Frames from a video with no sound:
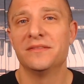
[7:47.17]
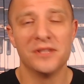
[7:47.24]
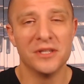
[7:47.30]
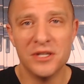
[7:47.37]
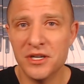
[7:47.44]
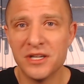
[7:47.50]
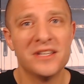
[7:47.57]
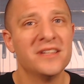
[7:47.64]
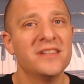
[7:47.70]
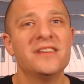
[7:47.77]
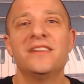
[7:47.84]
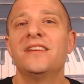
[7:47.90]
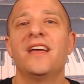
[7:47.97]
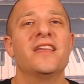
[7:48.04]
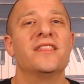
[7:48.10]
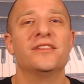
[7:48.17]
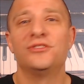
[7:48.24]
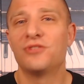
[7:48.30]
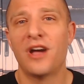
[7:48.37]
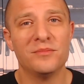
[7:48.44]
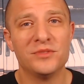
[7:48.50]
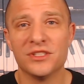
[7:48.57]
The hook and the
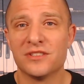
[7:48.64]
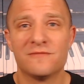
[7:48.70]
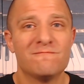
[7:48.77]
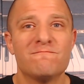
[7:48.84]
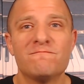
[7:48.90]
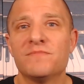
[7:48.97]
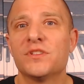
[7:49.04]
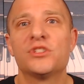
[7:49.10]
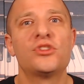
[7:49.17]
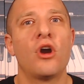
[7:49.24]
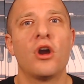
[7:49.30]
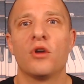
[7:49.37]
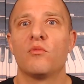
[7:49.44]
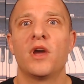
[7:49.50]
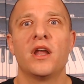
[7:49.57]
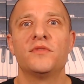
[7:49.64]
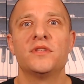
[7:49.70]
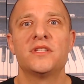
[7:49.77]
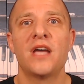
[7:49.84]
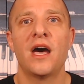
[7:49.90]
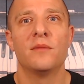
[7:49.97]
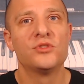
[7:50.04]
drop just start right off the
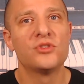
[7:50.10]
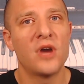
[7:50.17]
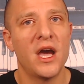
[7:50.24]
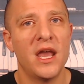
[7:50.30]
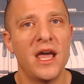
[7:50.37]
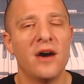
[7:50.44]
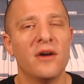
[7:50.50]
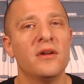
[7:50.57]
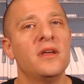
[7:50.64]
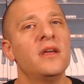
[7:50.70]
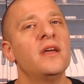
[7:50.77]
top. Try it out.